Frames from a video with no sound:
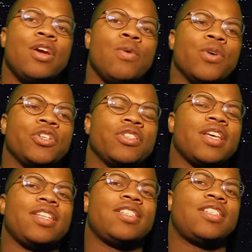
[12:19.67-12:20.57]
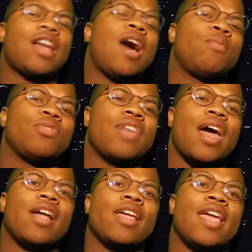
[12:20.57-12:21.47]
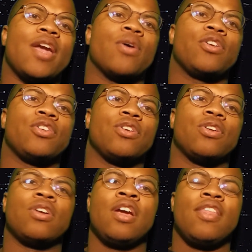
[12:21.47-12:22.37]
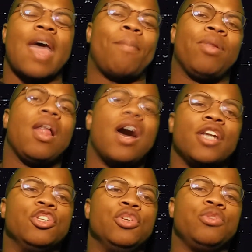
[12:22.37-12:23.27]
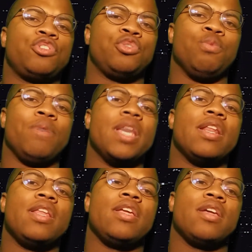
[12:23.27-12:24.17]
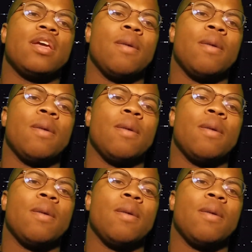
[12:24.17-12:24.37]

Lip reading: Where it's just like, stop with that character, that plot-induced stupidity.